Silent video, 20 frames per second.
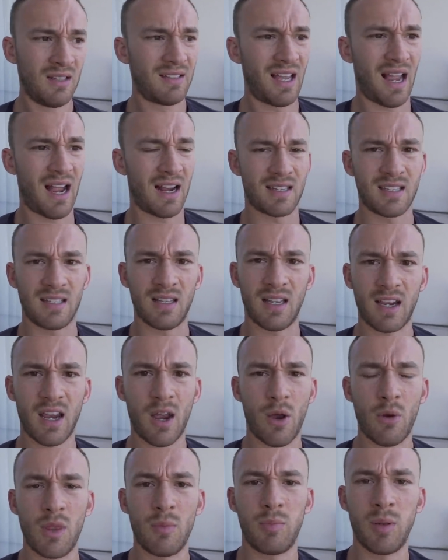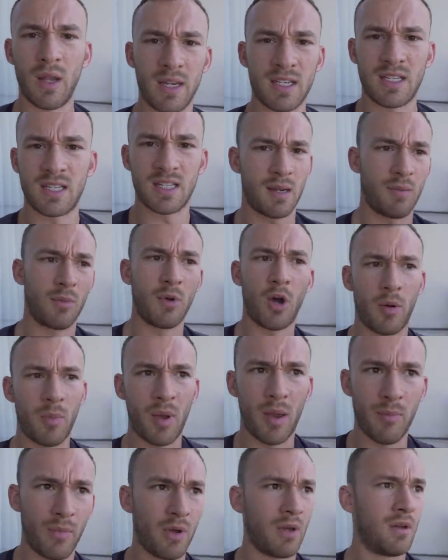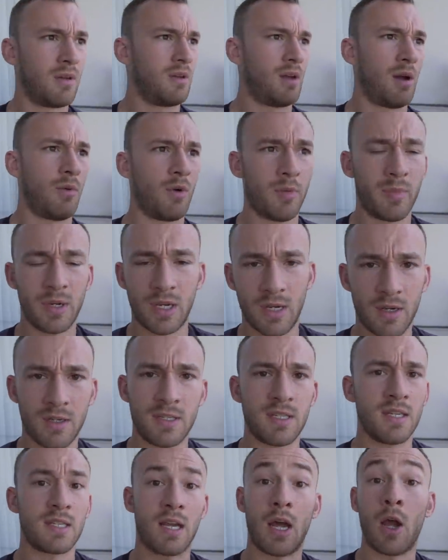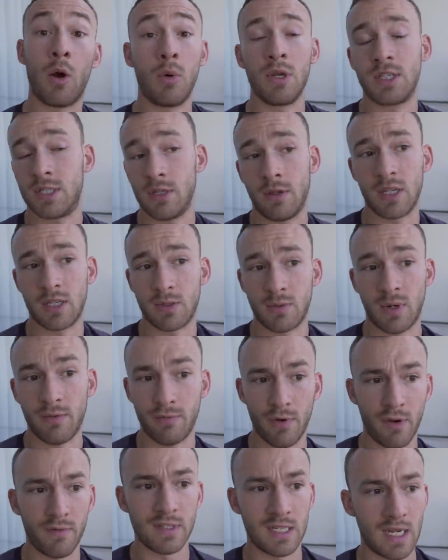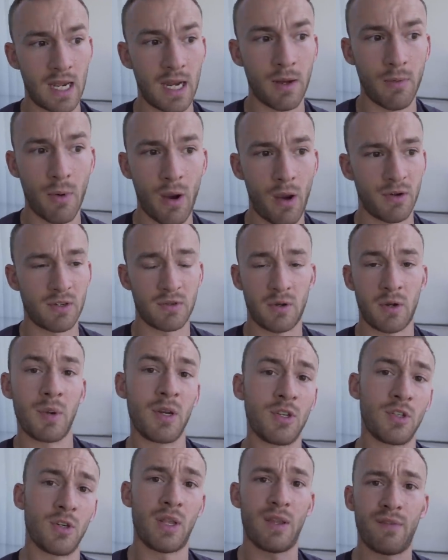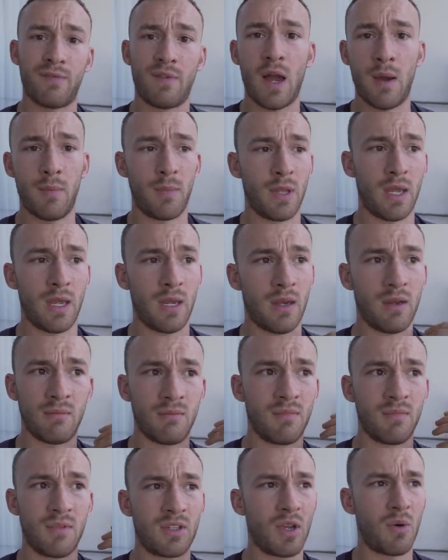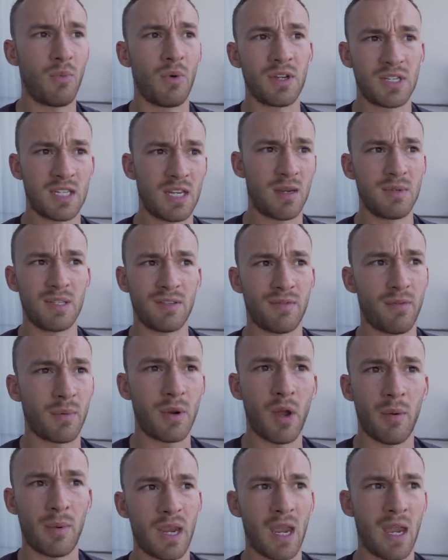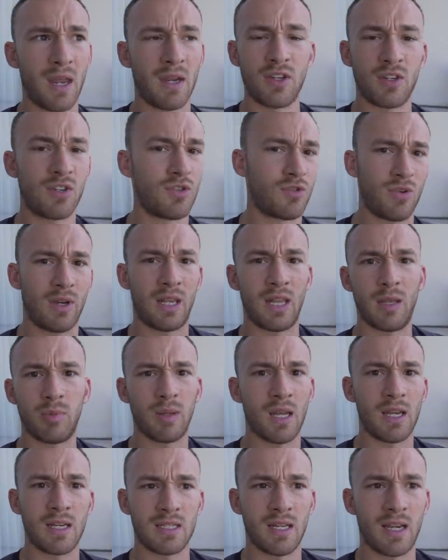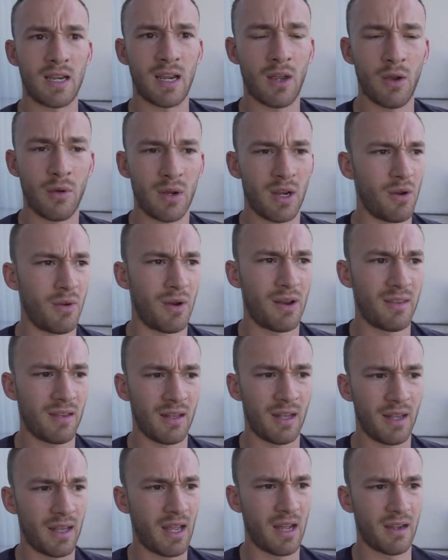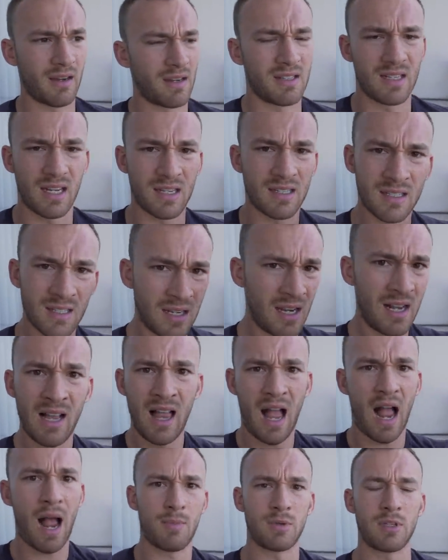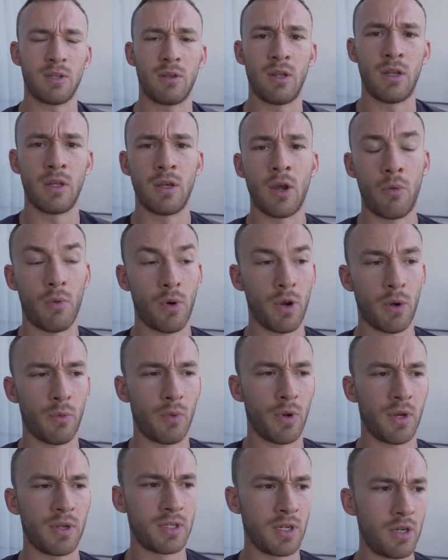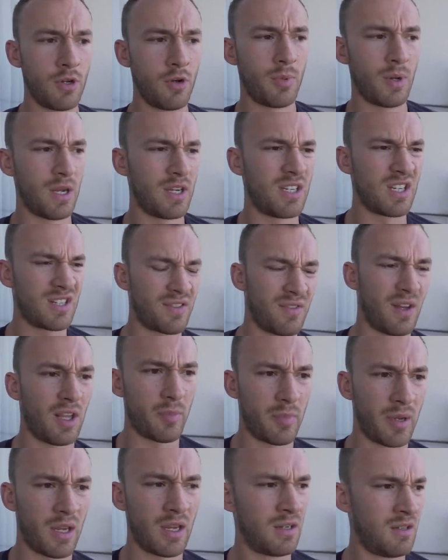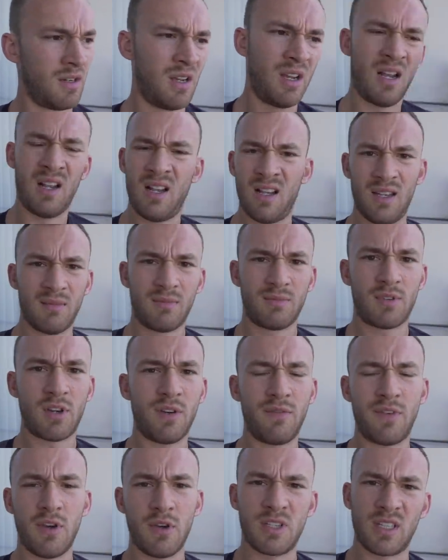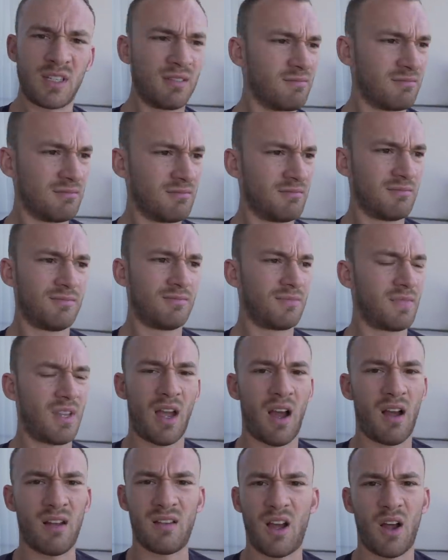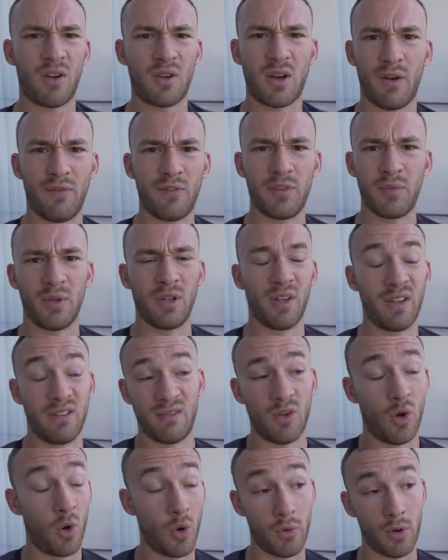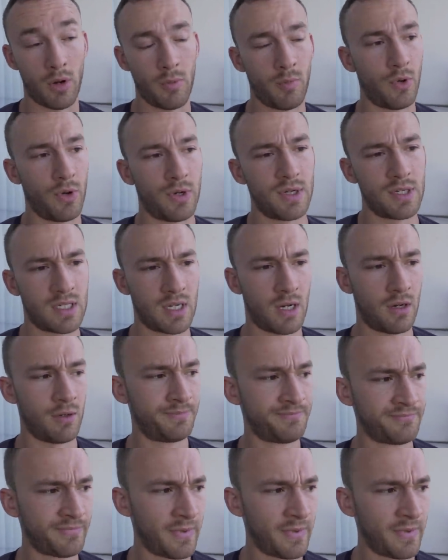acting like I own the place, because I'm not a member. I want to be courteous. I always do this whenever I visit anywhere. I just want to make sure they're fine with it and don't want to seem as if I'm coming in and just treating the place like I own it or anything like that, because that's absolutely not what I want to do. But it just felt a bit confusing, uncomfortable and awkward at points. So